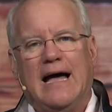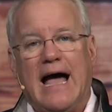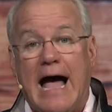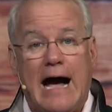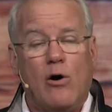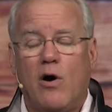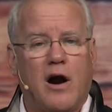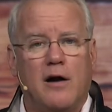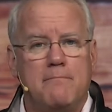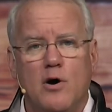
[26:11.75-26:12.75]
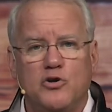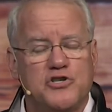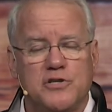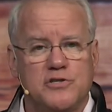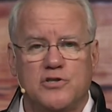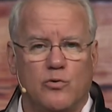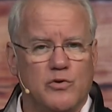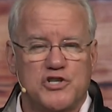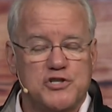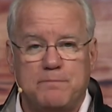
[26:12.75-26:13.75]
how our emotions are
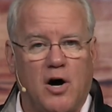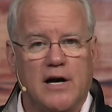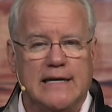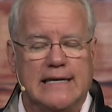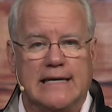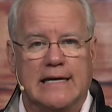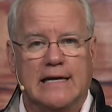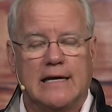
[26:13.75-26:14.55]
responding,